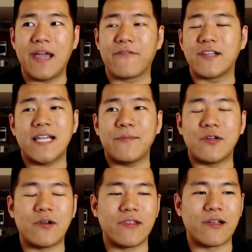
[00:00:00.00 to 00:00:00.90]
Every time
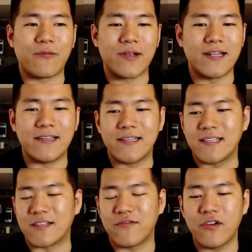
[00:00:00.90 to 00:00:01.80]
you go to the arena, you
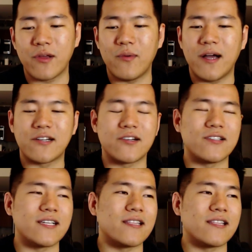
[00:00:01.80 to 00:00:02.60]
get these Floating Watchers,